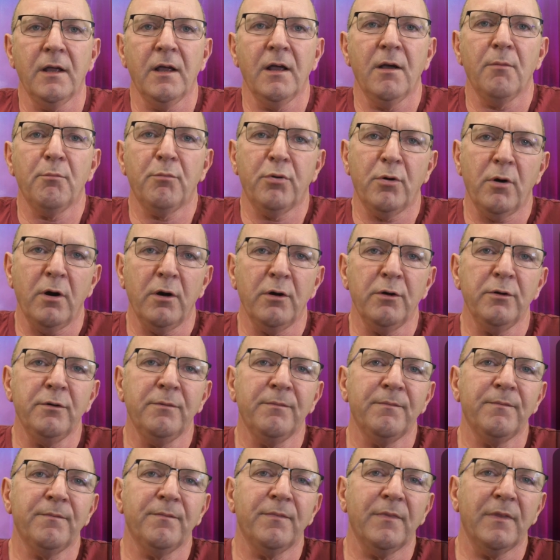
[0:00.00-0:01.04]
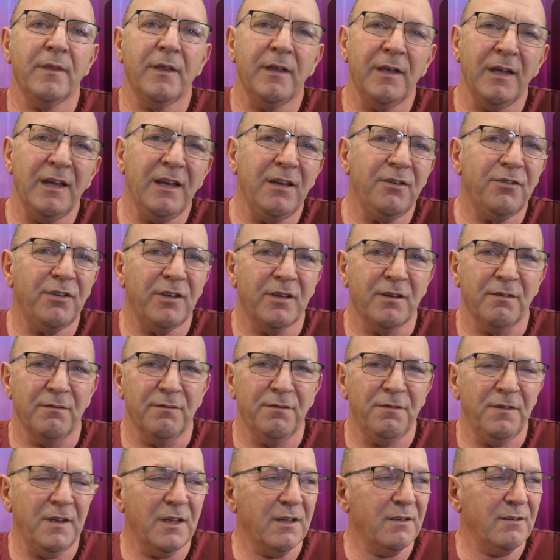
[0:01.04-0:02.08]
Pro, easy
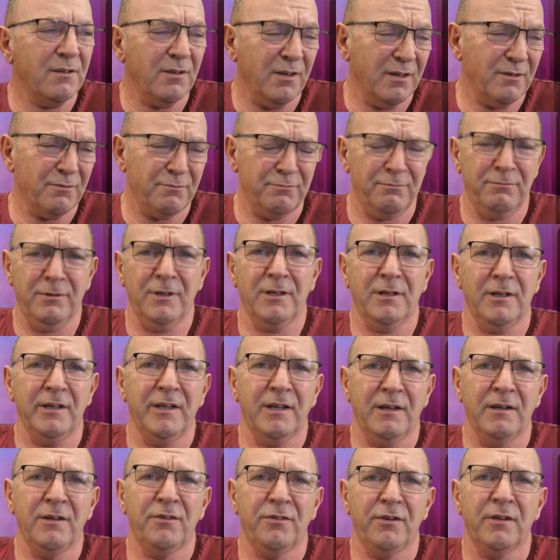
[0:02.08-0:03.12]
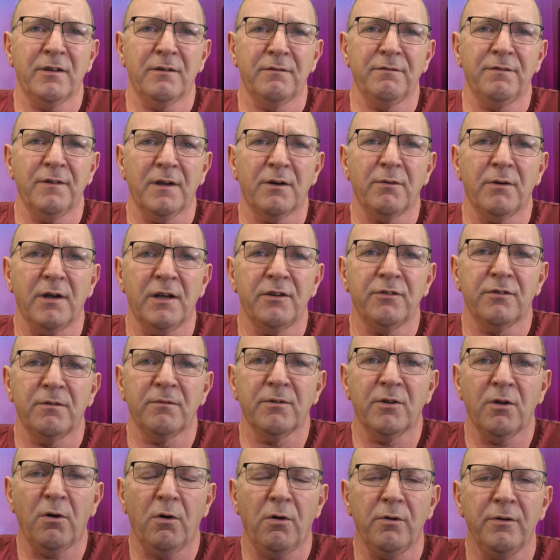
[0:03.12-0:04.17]
config, like really easy configuration.
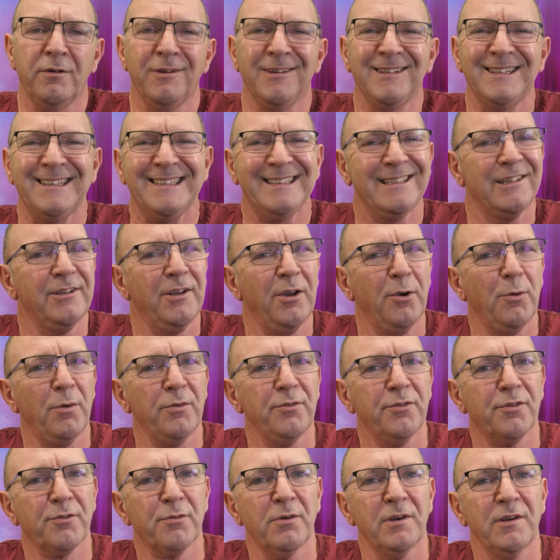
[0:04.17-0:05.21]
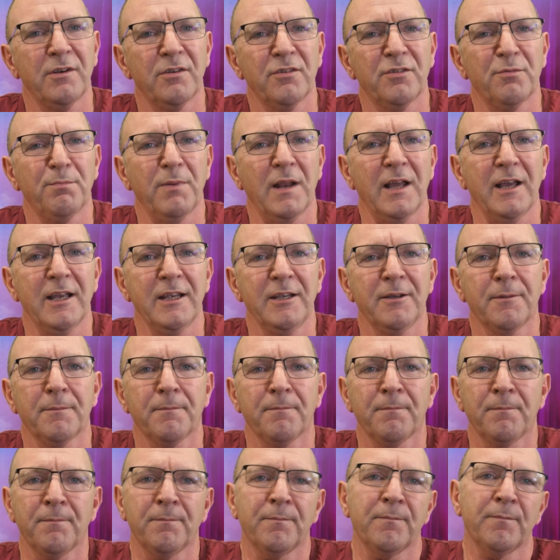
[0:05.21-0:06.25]
Con, no on-screen display.
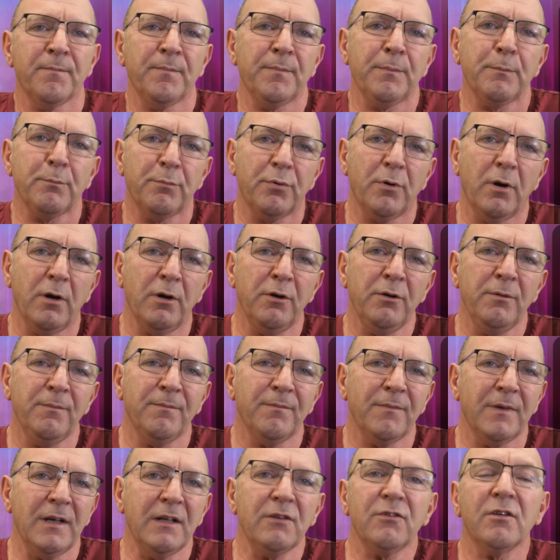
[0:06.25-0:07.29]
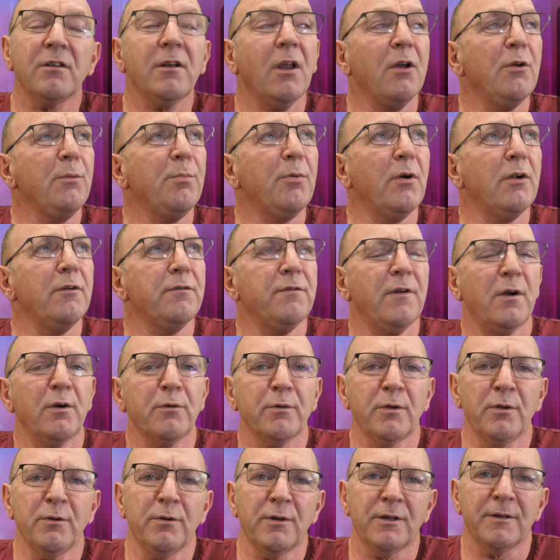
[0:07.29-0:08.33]
Pro, it's a low-profile
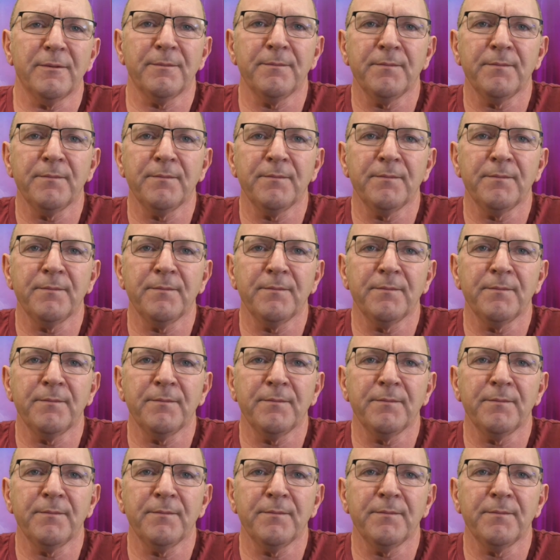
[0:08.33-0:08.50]
unit.